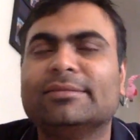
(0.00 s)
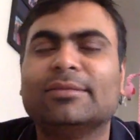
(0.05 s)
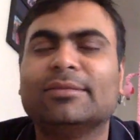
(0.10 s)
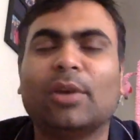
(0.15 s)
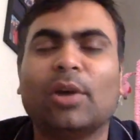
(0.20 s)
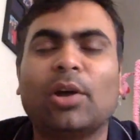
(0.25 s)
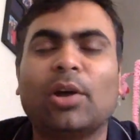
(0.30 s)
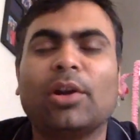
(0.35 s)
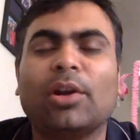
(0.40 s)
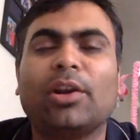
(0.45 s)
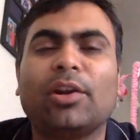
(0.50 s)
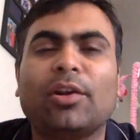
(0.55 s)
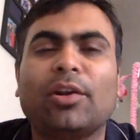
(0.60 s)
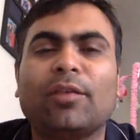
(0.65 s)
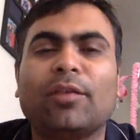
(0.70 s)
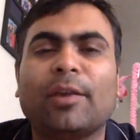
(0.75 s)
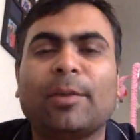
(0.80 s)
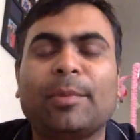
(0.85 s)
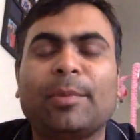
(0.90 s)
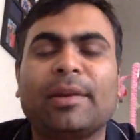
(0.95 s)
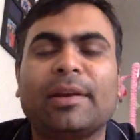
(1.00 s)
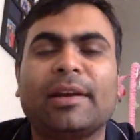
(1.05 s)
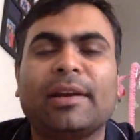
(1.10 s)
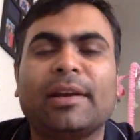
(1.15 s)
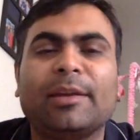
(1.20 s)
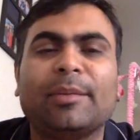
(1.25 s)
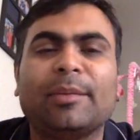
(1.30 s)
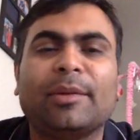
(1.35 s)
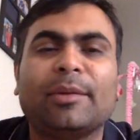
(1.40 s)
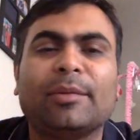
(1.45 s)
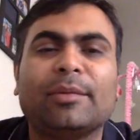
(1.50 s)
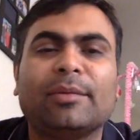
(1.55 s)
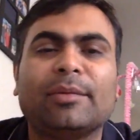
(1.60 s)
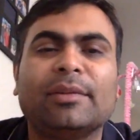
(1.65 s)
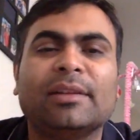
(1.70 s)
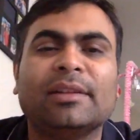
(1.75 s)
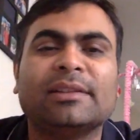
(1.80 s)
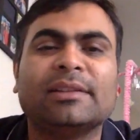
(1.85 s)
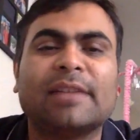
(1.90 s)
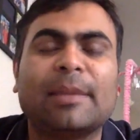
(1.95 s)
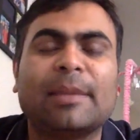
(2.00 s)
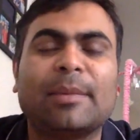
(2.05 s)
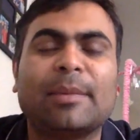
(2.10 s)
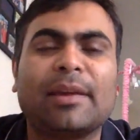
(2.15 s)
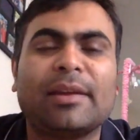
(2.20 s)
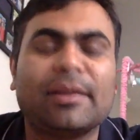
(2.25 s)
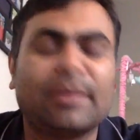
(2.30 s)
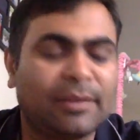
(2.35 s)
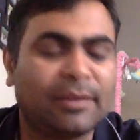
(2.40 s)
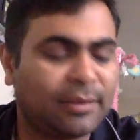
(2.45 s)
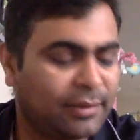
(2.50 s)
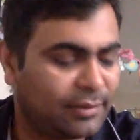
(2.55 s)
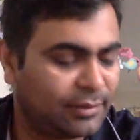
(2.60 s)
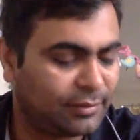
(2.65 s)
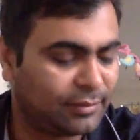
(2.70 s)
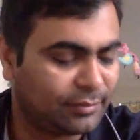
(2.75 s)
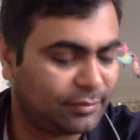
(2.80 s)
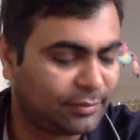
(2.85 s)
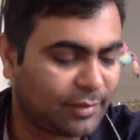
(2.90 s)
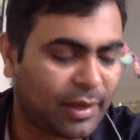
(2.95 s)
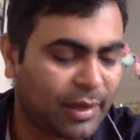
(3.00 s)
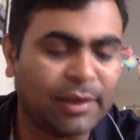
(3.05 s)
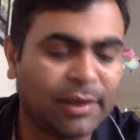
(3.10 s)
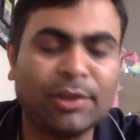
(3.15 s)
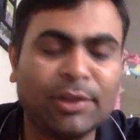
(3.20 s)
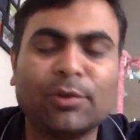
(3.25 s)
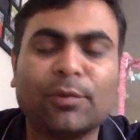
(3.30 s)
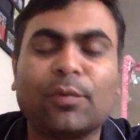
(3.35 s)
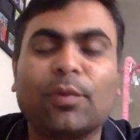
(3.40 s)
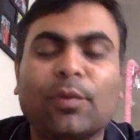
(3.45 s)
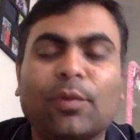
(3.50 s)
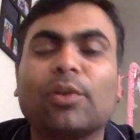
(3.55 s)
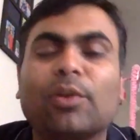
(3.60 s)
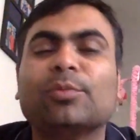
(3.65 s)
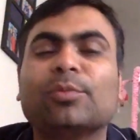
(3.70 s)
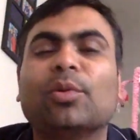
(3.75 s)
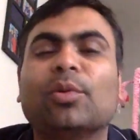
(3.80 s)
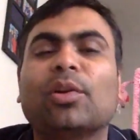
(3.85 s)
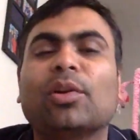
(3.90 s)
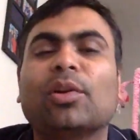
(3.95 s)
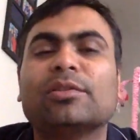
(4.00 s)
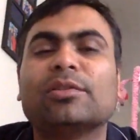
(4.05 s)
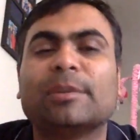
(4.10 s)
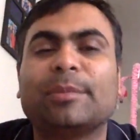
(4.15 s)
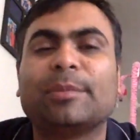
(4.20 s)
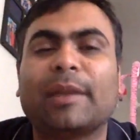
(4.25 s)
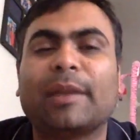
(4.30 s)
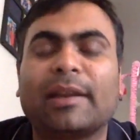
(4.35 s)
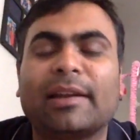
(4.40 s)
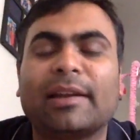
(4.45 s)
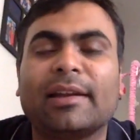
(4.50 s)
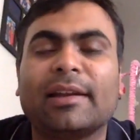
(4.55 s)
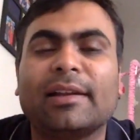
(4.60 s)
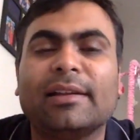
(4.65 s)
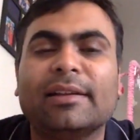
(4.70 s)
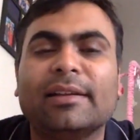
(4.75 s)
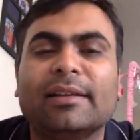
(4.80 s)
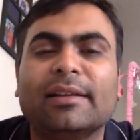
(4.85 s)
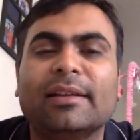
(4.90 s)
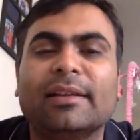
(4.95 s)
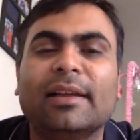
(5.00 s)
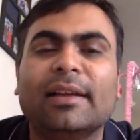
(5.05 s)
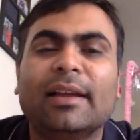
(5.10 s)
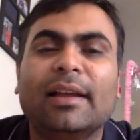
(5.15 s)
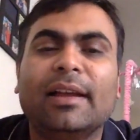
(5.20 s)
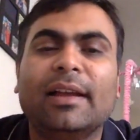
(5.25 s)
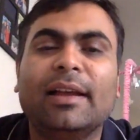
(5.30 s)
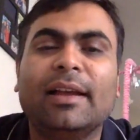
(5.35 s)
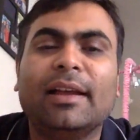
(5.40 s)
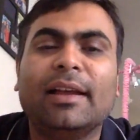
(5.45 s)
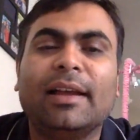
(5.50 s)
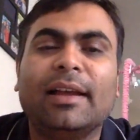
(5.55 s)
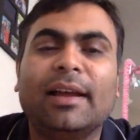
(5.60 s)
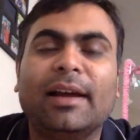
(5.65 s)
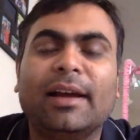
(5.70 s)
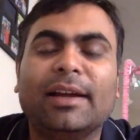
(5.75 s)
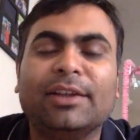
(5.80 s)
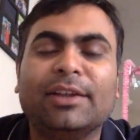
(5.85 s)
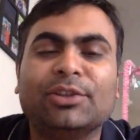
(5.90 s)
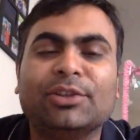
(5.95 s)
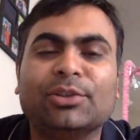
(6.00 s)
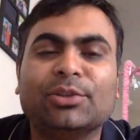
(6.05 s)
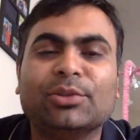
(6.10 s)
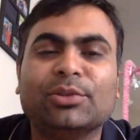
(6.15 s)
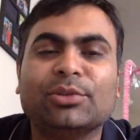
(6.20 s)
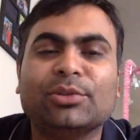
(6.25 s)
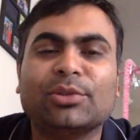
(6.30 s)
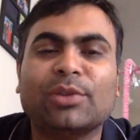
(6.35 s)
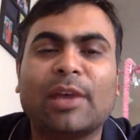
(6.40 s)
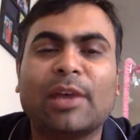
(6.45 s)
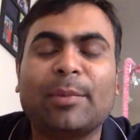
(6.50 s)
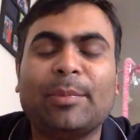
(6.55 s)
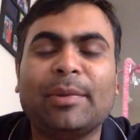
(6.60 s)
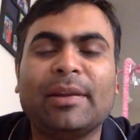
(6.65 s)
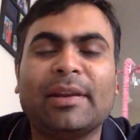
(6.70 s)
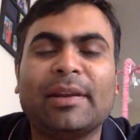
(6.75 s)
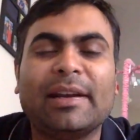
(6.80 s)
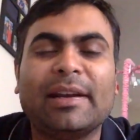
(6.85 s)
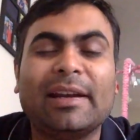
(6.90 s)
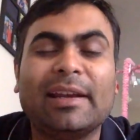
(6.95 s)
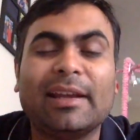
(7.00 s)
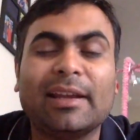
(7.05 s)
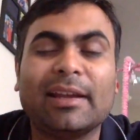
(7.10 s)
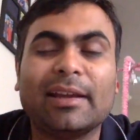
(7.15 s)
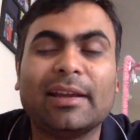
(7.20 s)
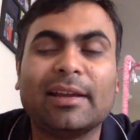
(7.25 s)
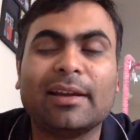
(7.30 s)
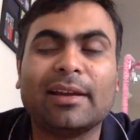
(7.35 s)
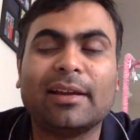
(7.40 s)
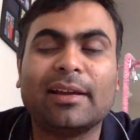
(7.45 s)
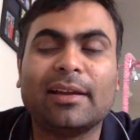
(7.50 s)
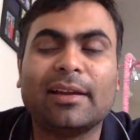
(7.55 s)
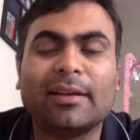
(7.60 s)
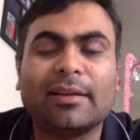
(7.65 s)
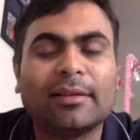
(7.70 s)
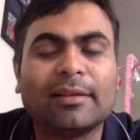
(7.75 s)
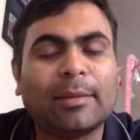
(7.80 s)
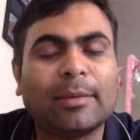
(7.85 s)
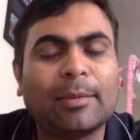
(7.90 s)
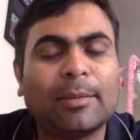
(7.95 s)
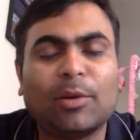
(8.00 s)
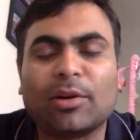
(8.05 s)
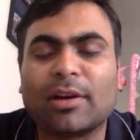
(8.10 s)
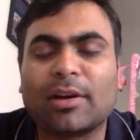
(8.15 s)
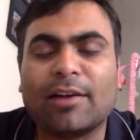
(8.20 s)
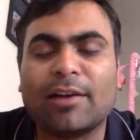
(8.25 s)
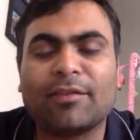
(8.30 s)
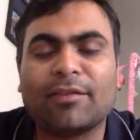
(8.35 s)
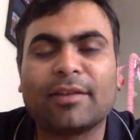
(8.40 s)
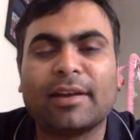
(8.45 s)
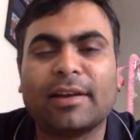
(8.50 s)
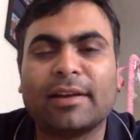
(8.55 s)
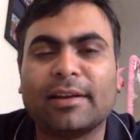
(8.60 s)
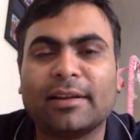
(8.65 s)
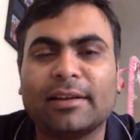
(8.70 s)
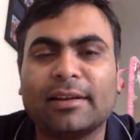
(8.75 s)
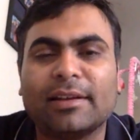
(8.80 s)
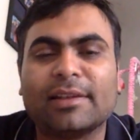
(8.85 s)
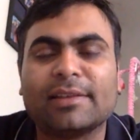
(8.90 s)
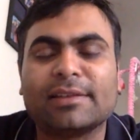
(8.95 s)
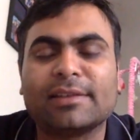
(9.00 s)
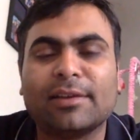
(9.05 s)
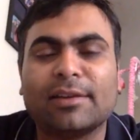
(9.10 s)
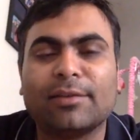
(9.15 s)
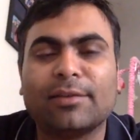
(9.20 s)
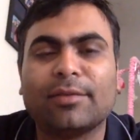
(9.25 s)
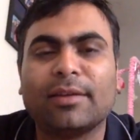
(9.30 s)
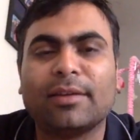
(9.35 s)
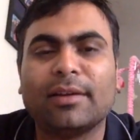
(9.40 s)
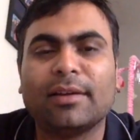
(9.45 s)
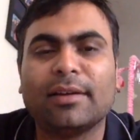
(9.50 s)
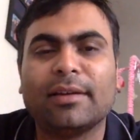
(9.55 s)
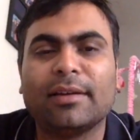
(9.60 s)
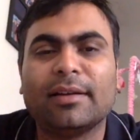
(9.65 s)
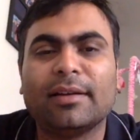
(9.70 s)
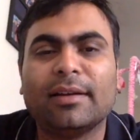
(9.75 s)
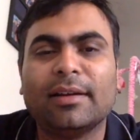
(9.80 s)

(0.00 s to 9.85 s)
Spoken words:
on and off I've been reading, but this time I need to focus more on some technical issues. So I've been reading about Kafka and other stuff, uh,